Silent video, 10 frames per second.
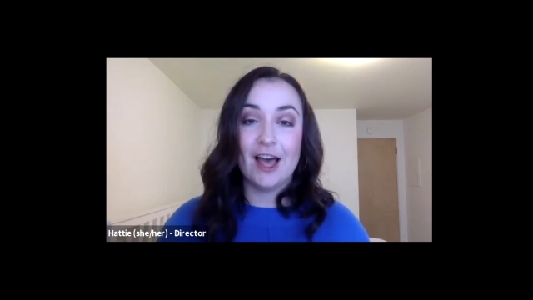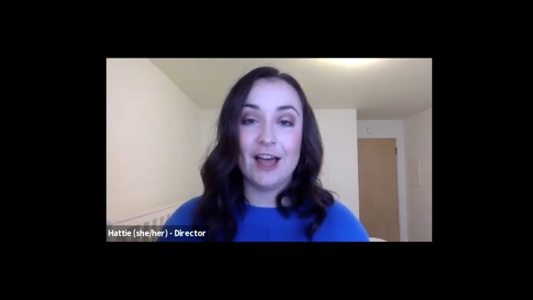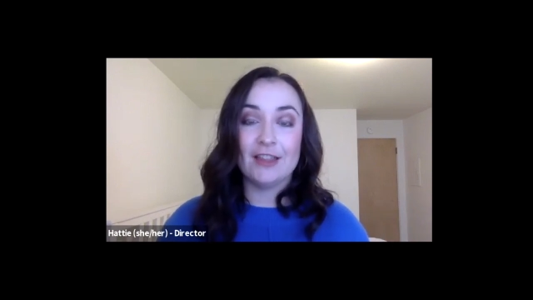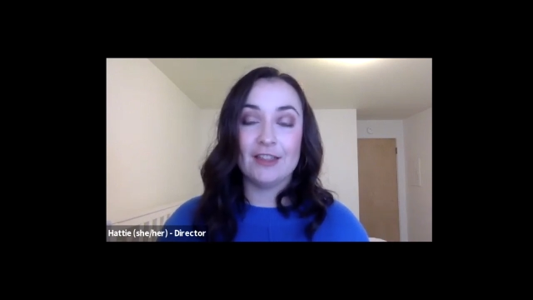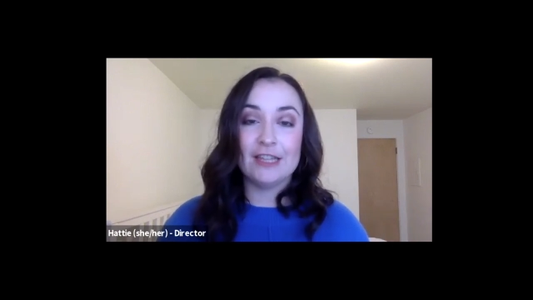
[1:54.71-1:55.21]

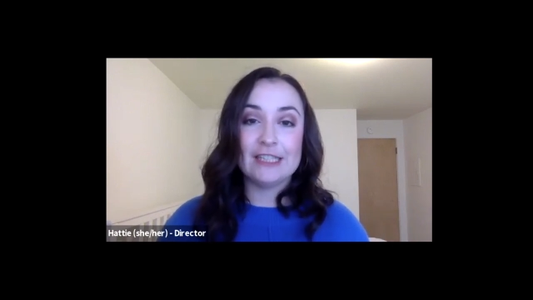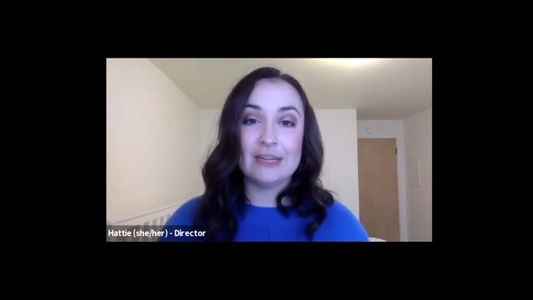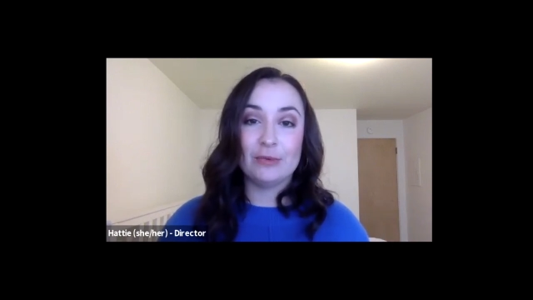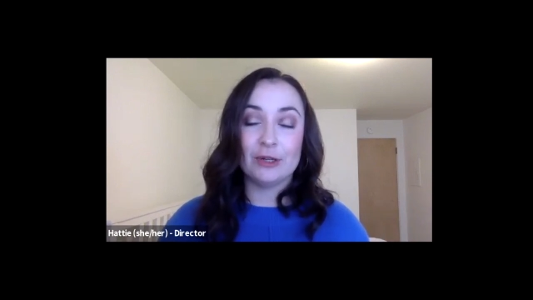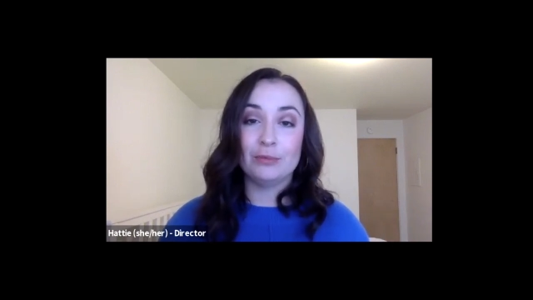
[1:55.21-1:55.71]
the things that
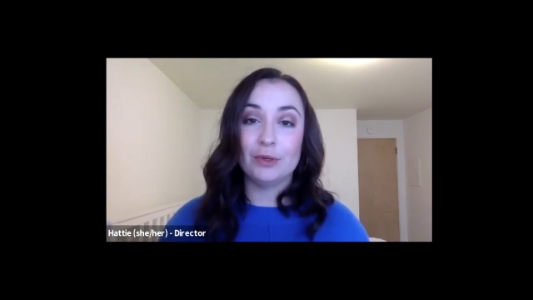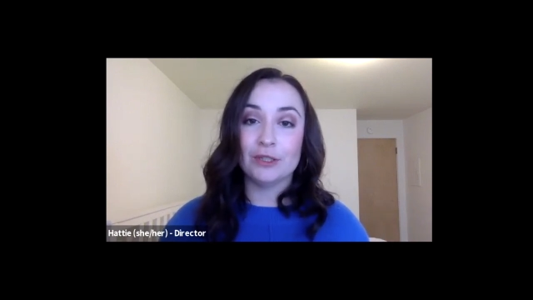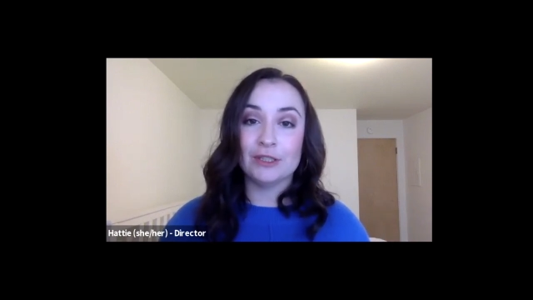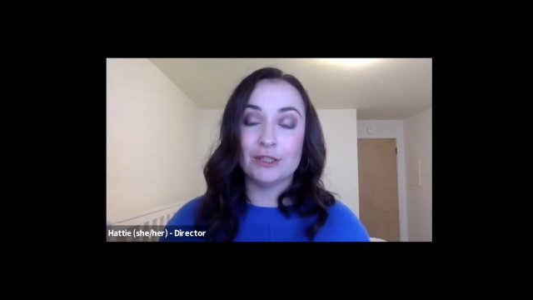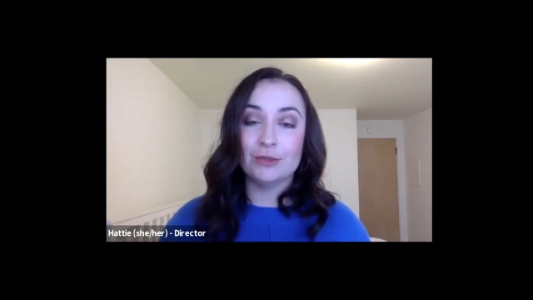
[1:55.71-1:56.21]
were
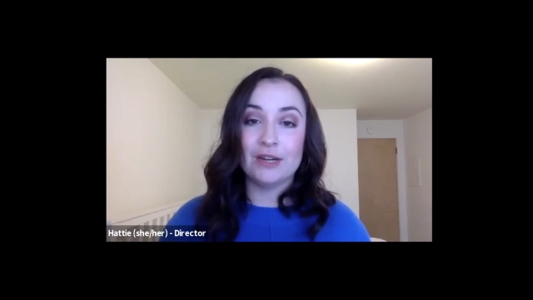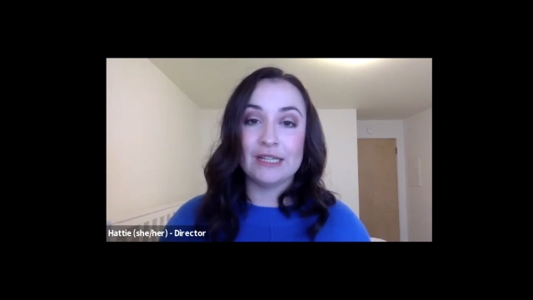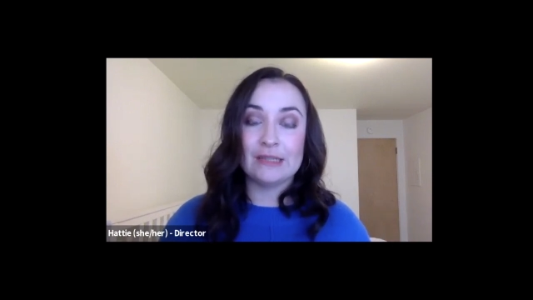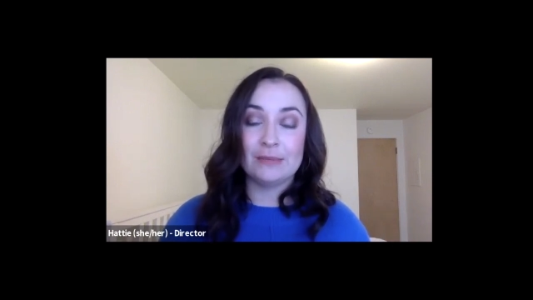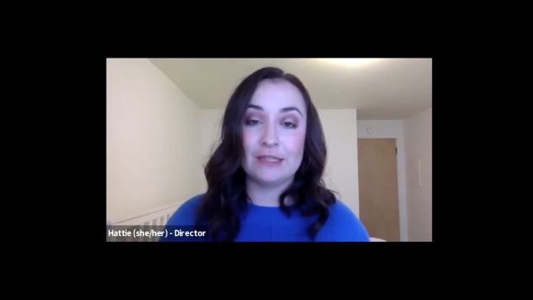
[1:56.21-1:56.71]
important to
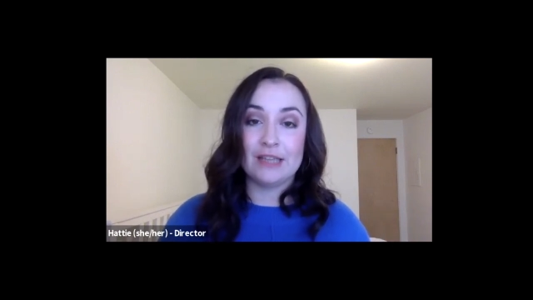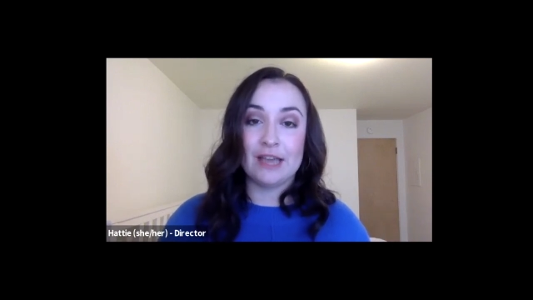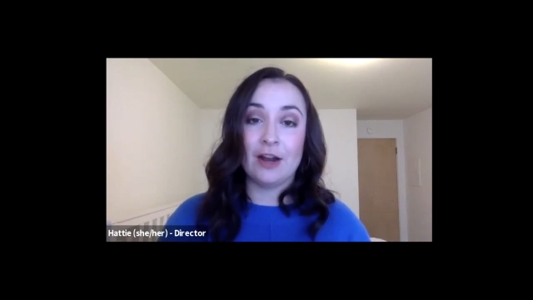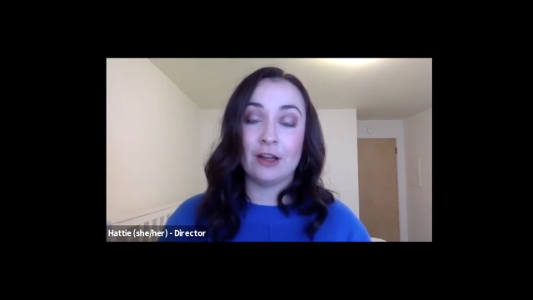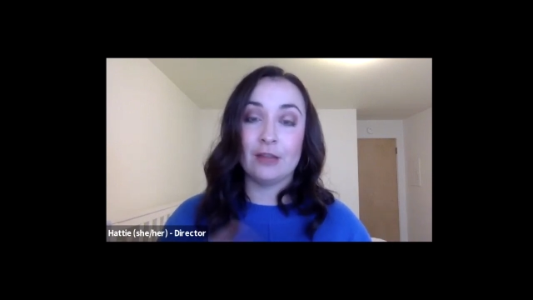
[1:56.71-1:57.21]
us was that
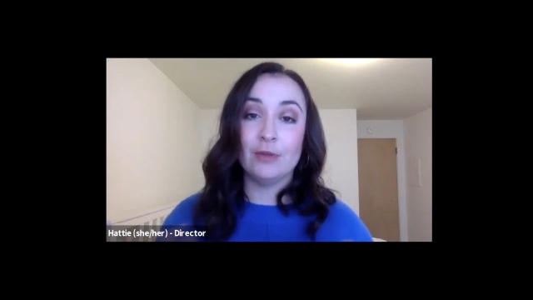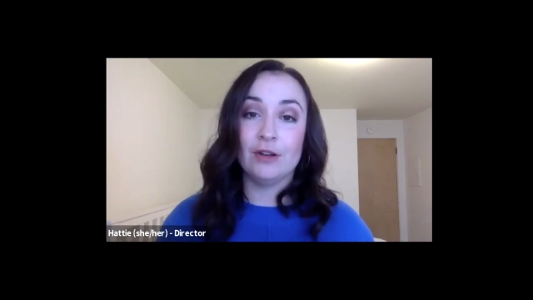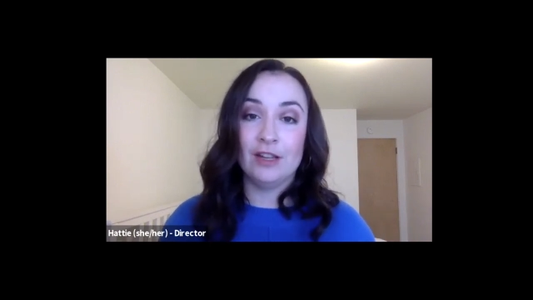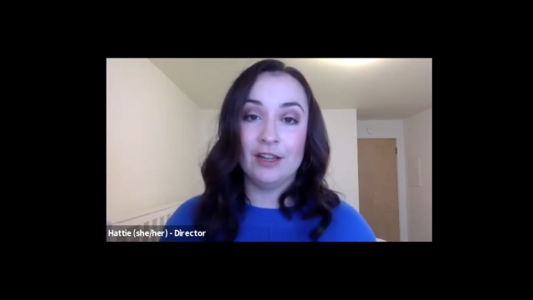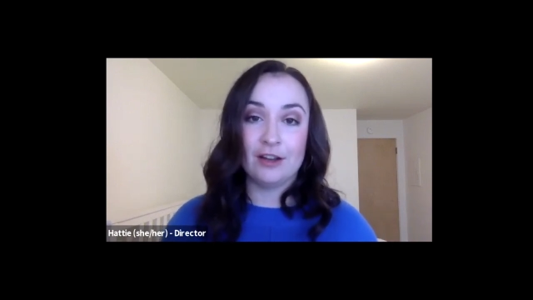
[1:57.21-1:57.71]
our
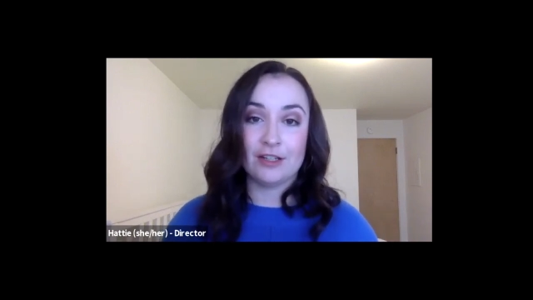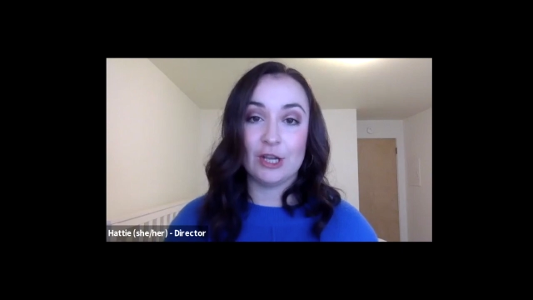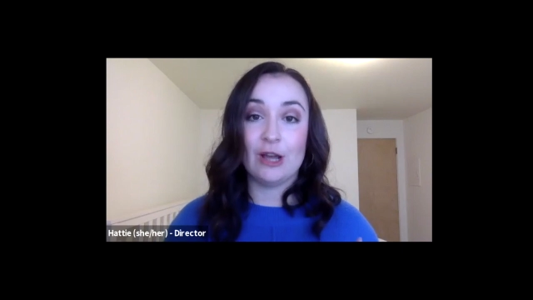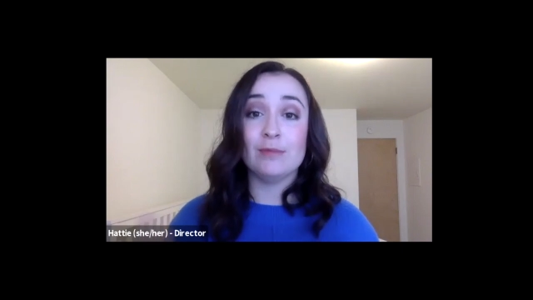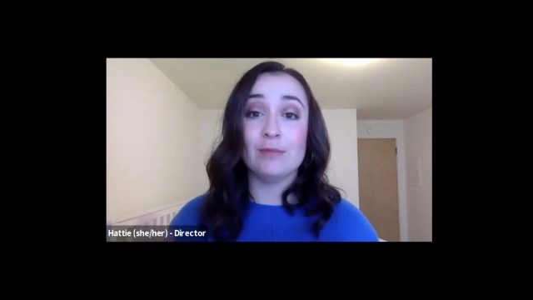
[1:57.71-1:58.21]
community got to
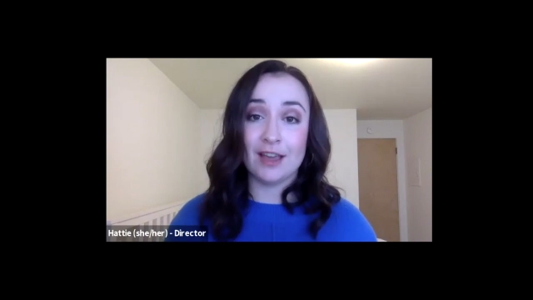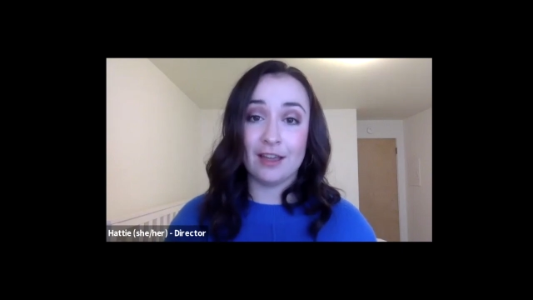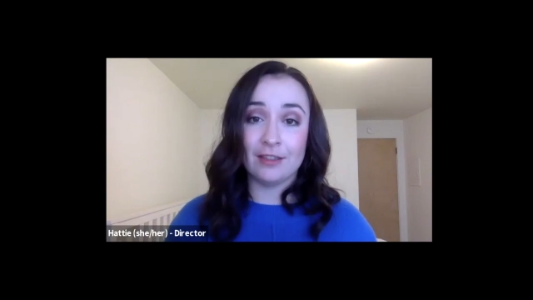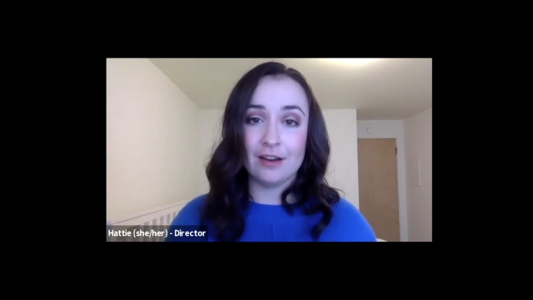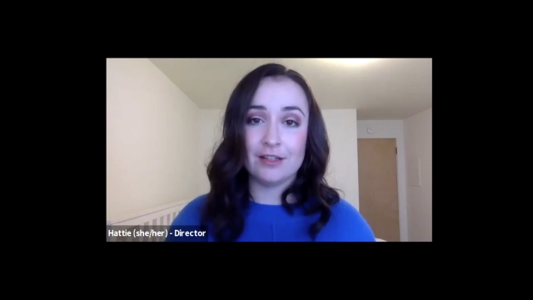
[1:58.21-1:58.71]
come
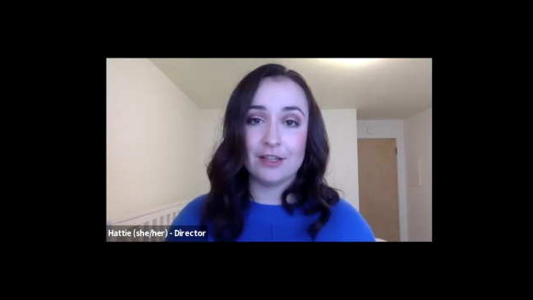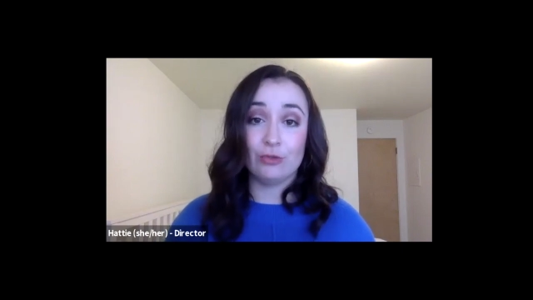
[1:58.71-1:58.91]
together to